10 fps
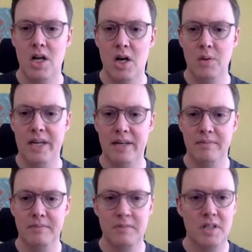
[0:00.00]
Okay,
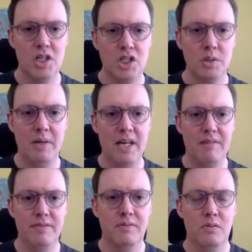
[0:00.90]
so we
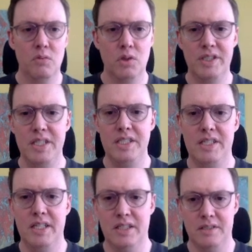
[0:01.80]
have rook
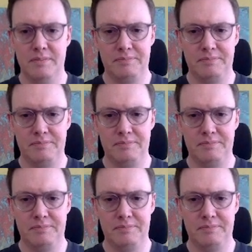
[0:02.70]
c6.